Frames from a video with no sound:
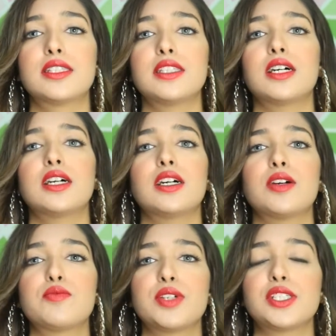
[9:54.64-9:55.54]

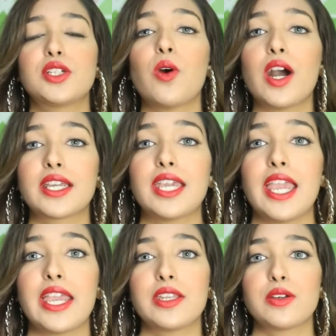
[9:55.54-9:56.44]
the video
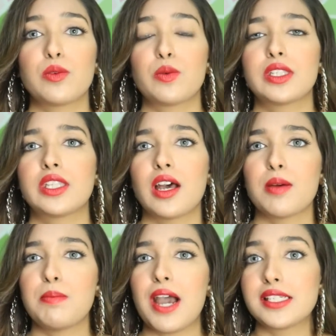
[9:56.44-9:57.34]
again with a
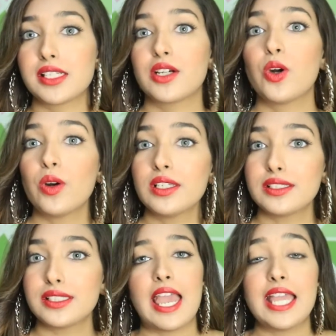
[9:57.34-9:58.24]
better
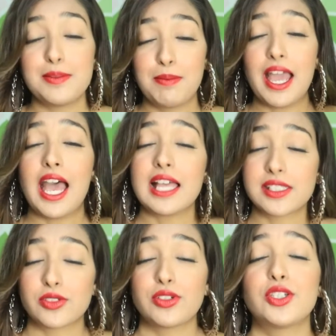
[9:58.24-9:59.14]
quality and by
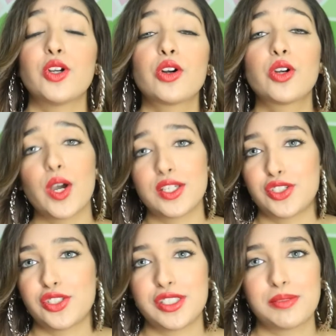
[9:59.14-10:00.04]
answering your
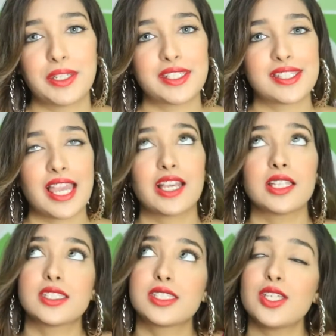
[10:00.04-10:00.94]
questions, because I
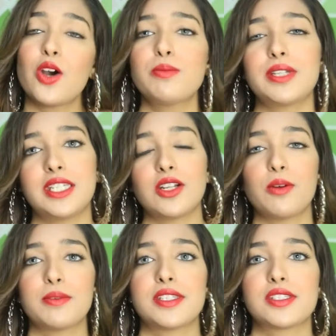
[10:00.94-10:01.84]
got so many
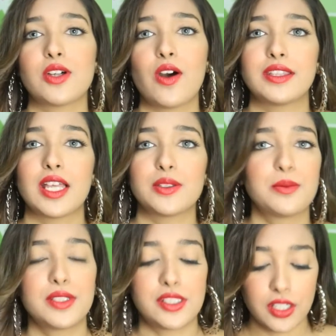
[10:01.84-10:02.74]
comments on that
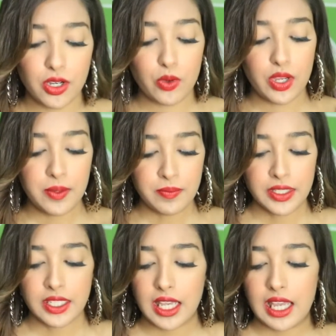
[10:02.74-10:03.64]
video.
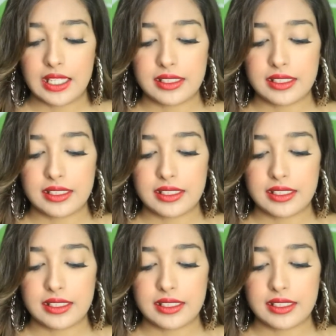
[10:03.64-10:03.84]
And